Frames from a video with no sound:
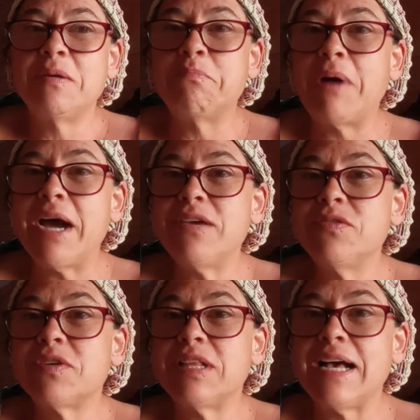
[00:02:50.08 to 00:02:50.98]

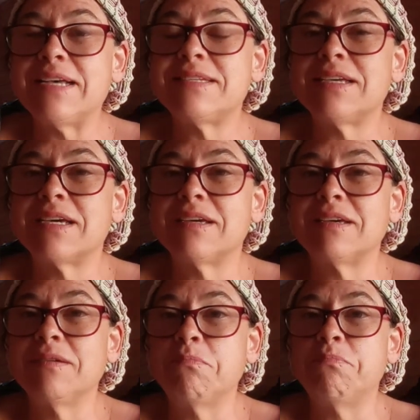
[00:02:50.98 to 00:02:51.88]
Bayou Classic
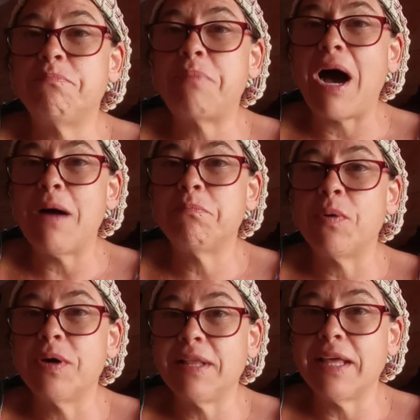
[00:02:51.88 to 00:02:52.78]
pot
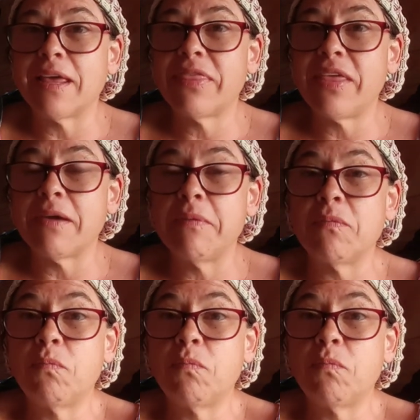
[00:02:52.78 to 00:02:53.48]
boiling thing.